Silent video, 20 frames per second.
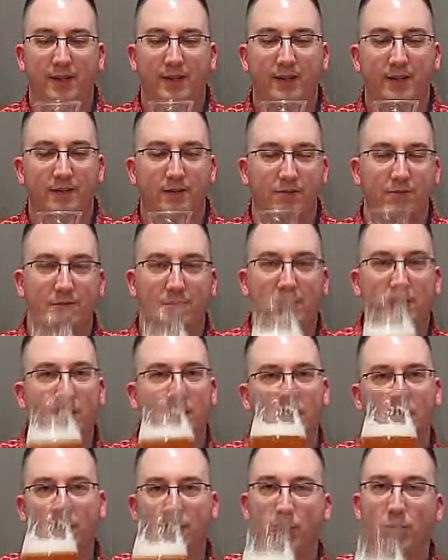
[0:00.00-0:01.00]
here and
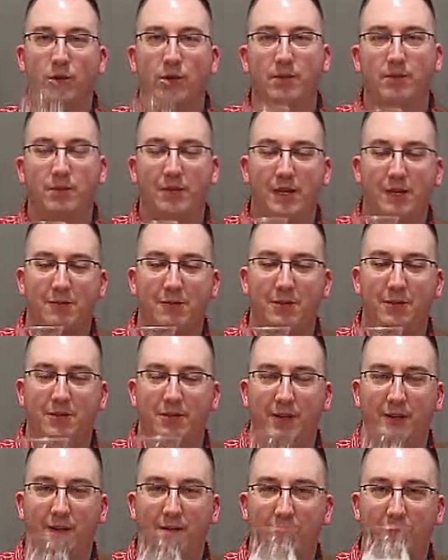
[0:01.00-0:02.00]
we'll come back with my
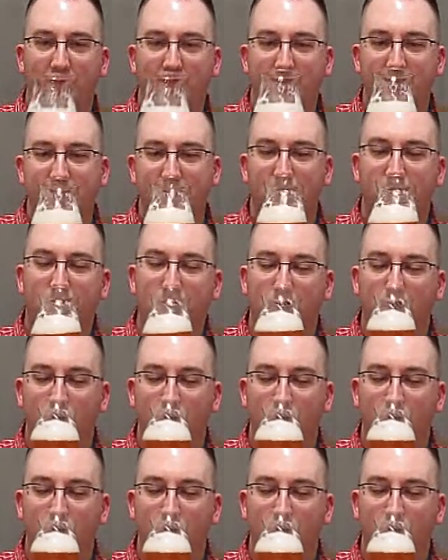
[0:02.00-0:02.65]
final thoughts.